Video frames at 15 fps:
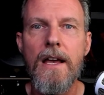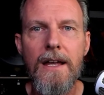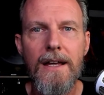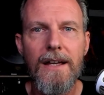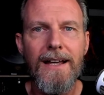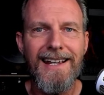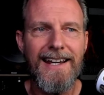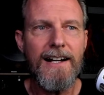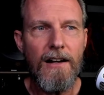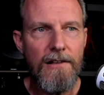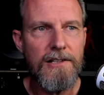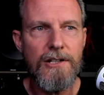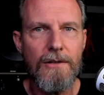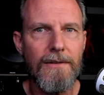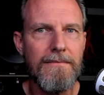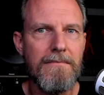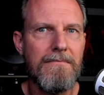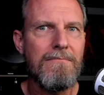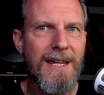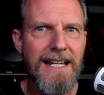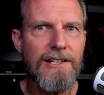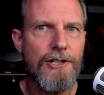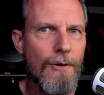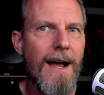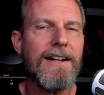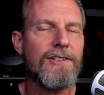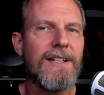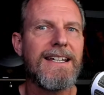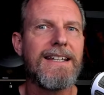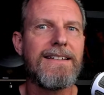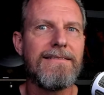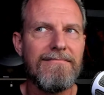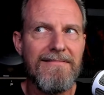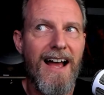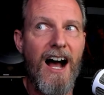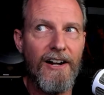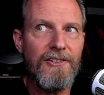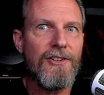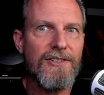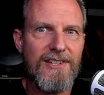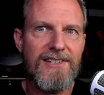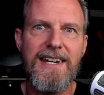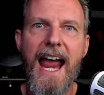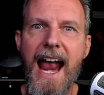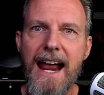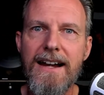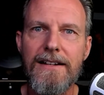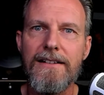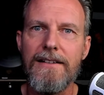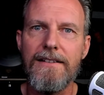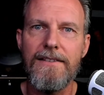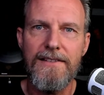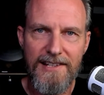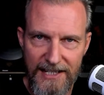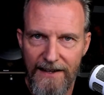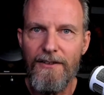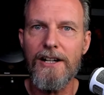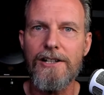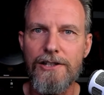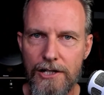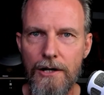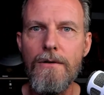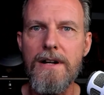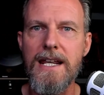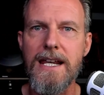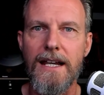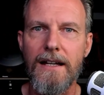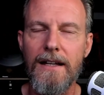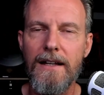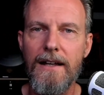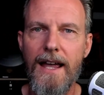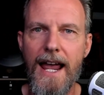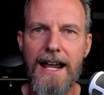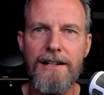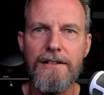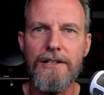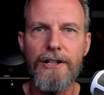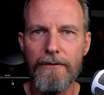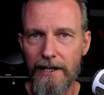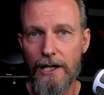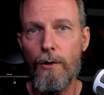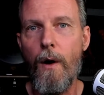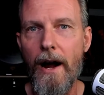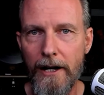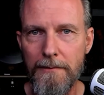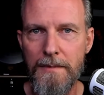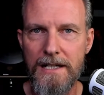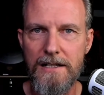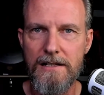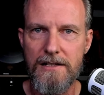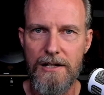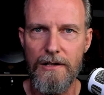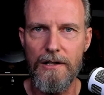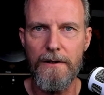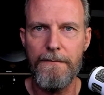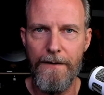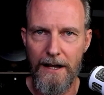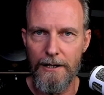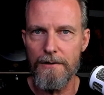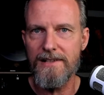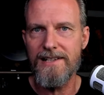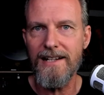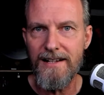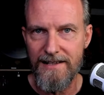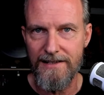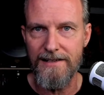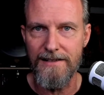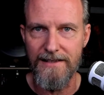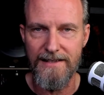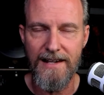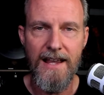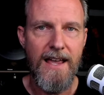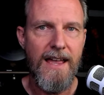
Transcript: it also means you actually understand civic duty and your requirement to your fellow citizens